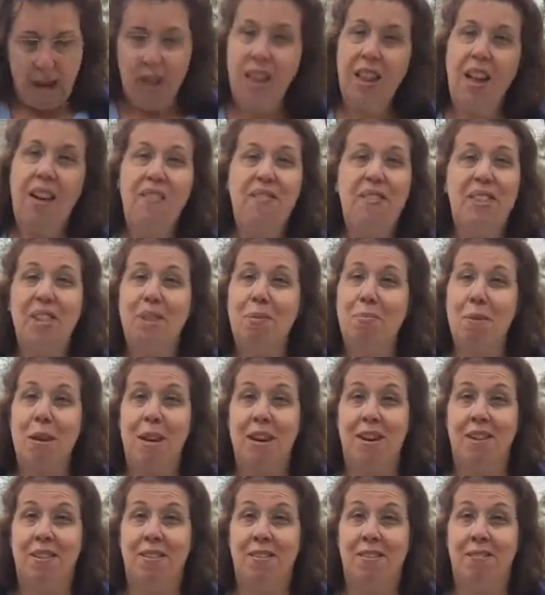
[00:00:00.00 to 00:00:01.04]
Love this
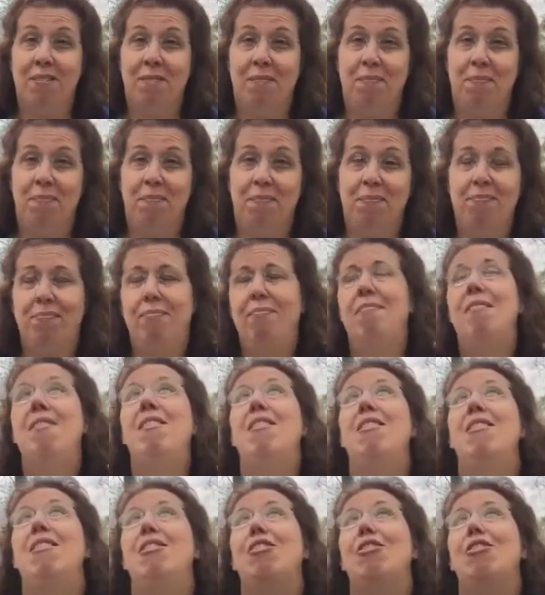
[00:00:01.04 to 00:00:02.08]
pattern.
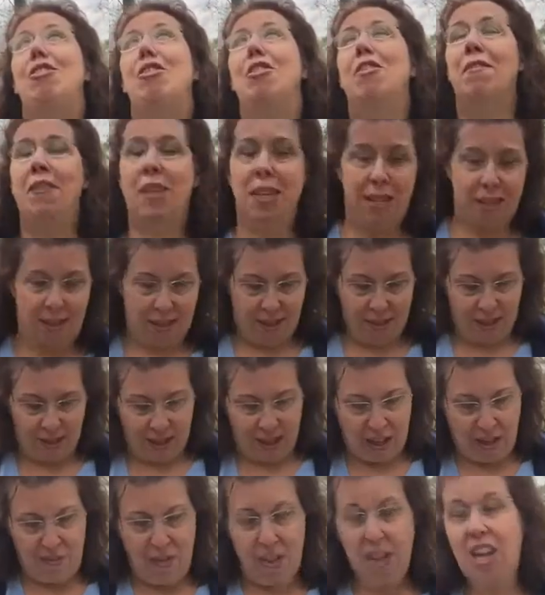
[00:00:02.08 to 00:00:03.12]
Love it.
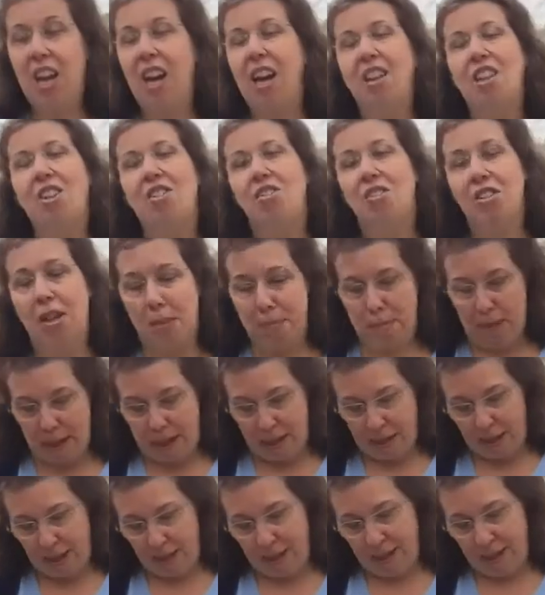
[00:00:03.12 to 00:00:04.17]
Love the colors I
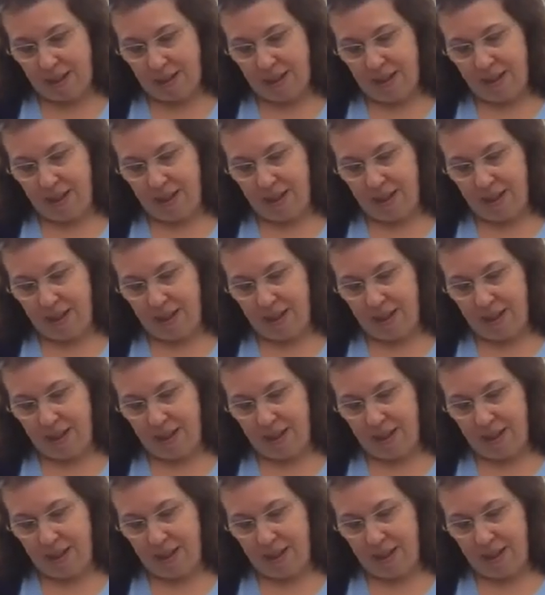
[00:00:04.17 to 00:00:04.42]
picked.